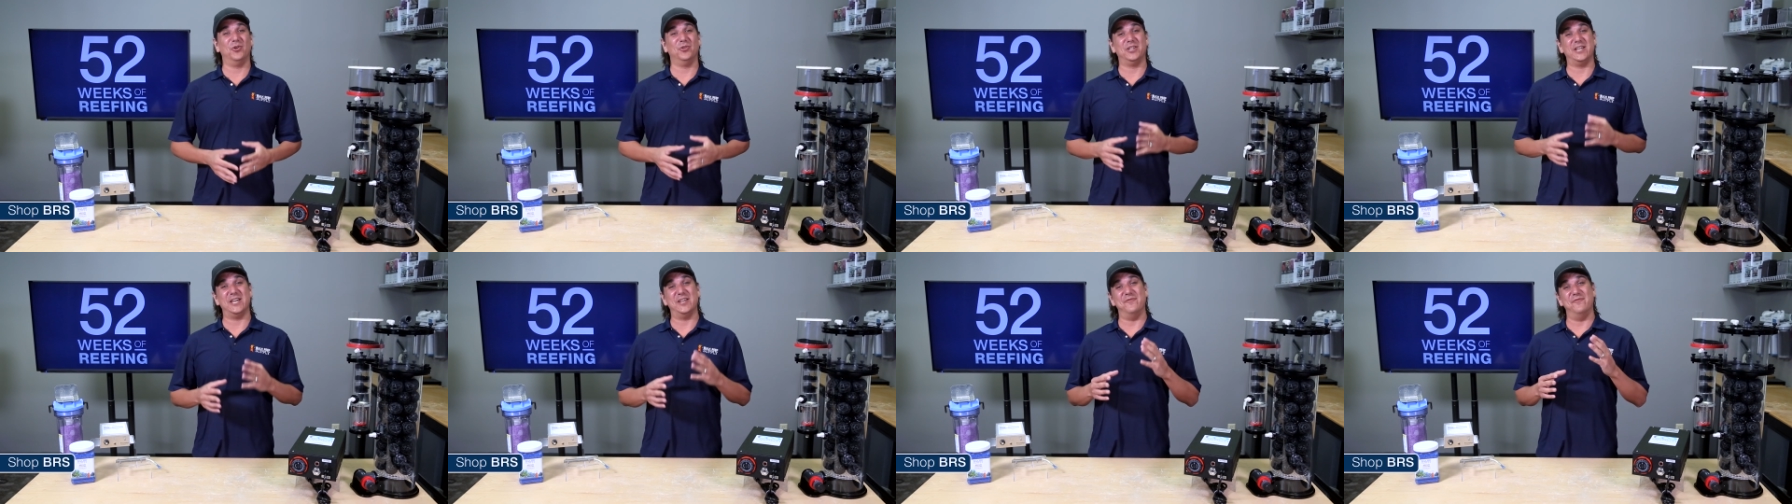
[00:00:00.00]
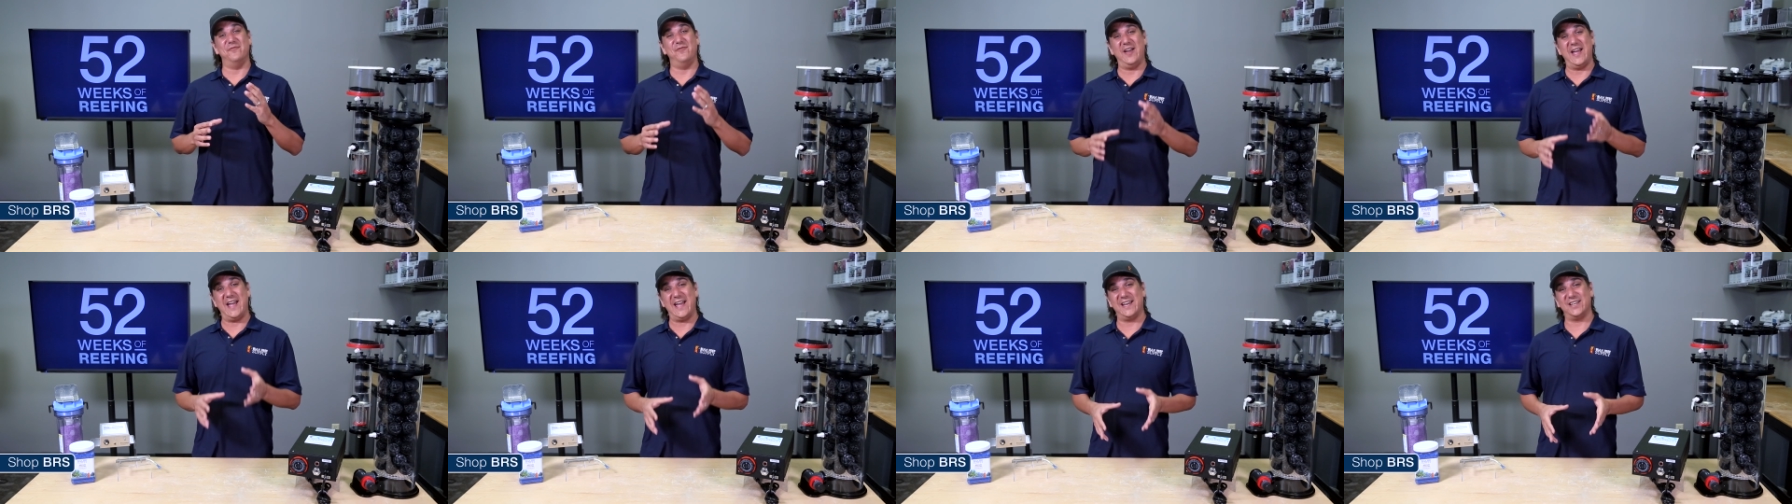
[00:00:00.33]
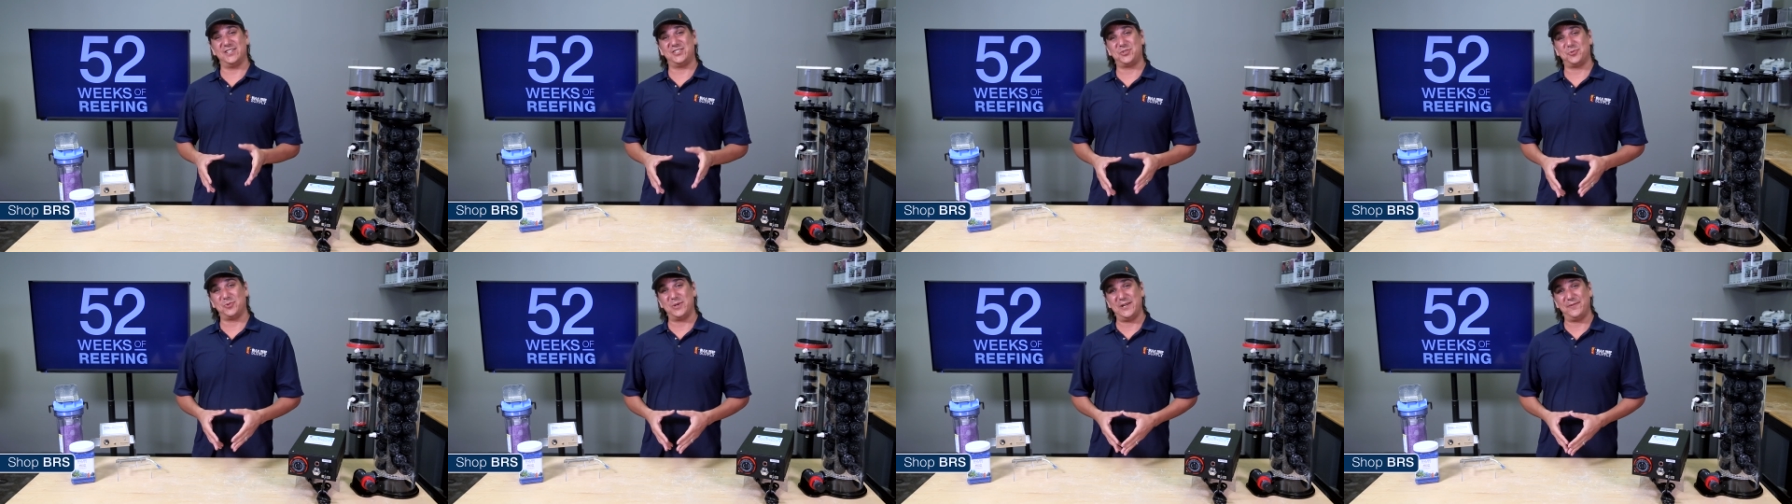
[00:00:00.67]
only
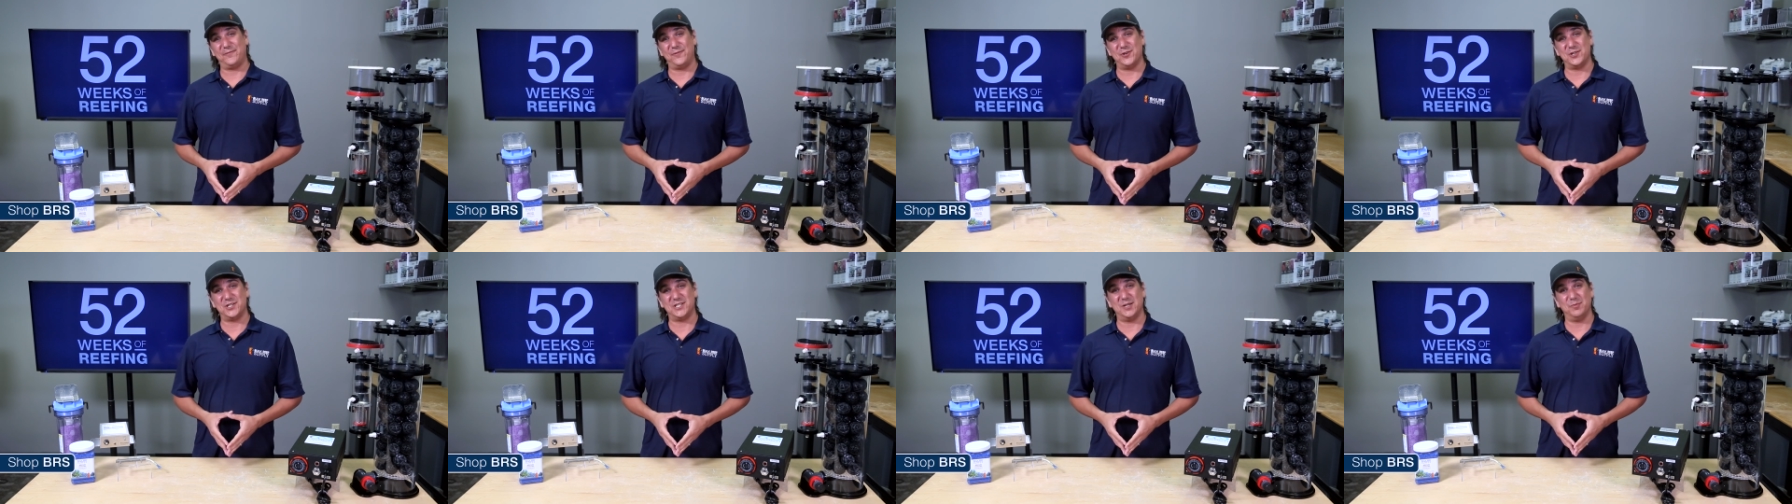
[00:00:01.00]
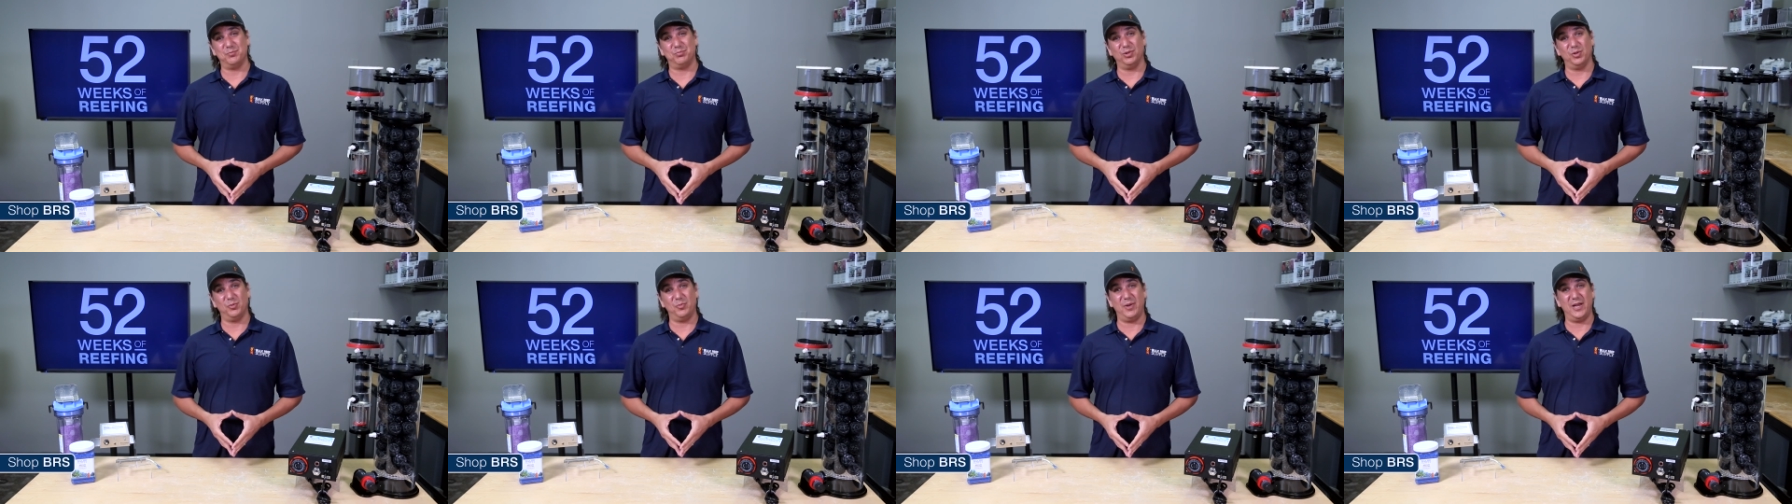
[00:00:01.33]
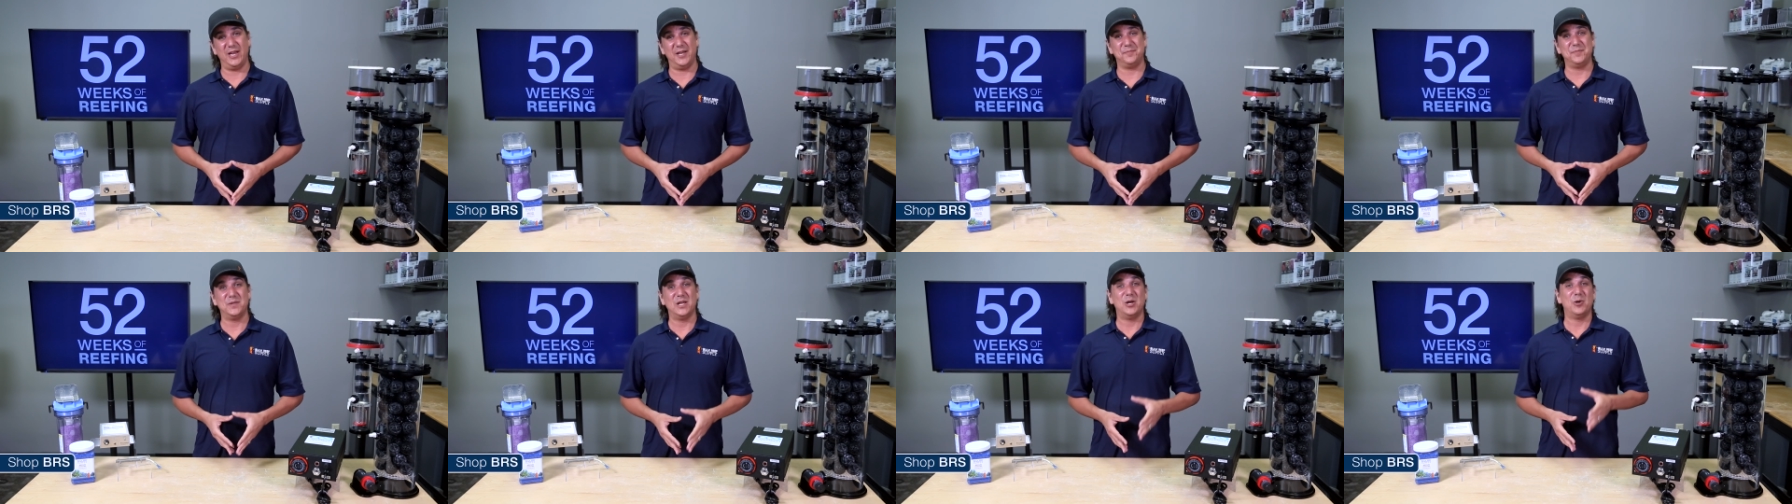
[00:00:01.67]
advanced reefers
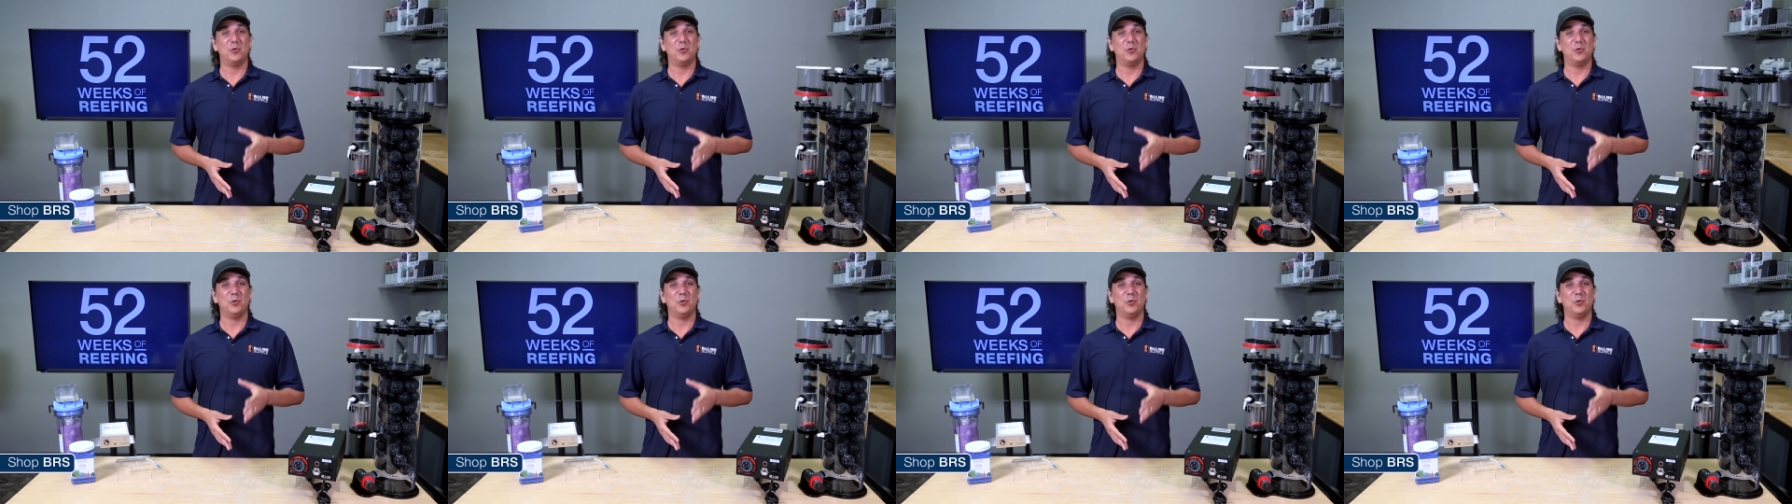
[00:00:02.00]
implement